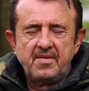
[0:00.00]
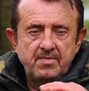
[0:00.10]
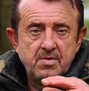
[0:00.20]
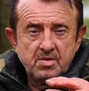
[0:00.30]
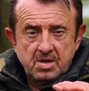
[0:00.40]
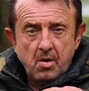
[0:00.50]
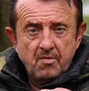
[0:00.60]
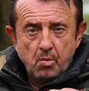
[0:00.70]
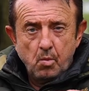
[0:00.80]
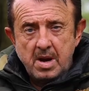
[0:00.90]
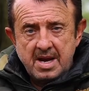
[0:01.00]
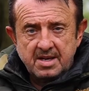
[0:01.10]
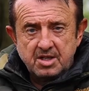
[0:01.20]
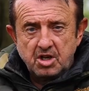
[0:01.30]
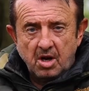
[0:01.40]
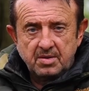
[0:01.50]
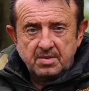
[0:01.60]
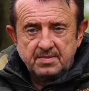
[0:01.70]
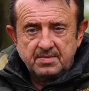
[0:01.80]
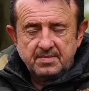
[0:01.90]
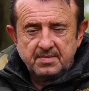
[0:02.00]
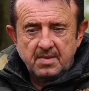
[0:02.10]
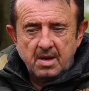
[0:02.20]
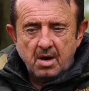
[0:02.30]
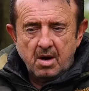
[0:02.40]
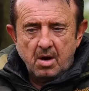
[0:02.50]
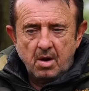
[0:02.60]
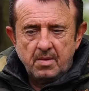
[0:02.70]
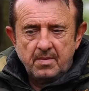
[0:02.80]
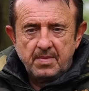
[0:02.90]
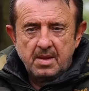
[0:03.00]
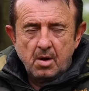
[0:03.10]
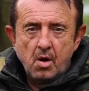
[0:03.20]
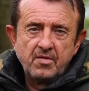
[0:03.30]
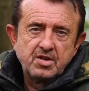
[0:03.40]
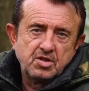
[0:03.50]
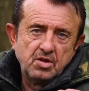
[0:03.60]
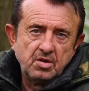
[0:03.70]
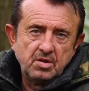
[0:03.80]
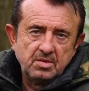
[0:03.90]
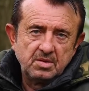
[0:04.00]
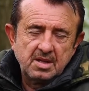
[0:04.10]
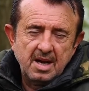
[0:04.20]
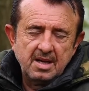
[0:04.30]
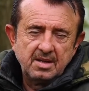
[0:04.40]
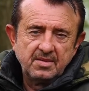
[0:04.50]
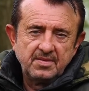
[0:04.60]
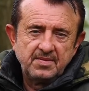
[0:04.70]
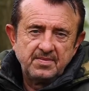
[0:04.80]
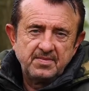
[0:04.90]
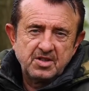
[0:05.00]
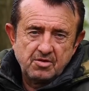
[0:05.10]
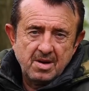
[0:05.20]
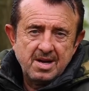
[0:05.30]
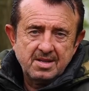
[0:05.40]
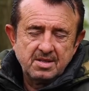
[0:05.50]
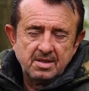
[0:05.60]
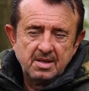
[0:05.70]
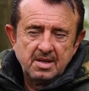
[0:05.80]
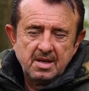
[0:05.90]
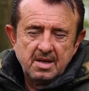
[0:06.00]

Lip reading: if I'm using it over weed a chod or over certain kind of strata,